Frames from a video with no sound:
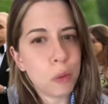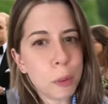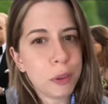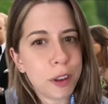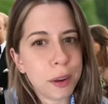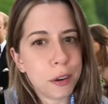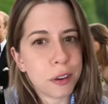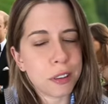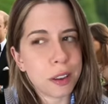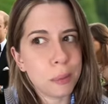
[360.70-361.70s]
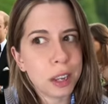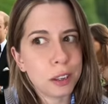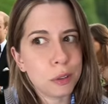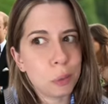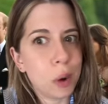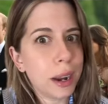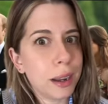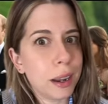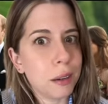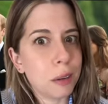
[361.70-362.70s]
which people found interesting because why
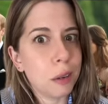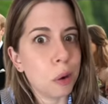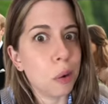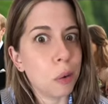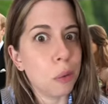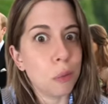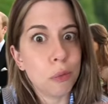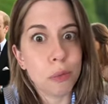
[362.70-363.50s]
not go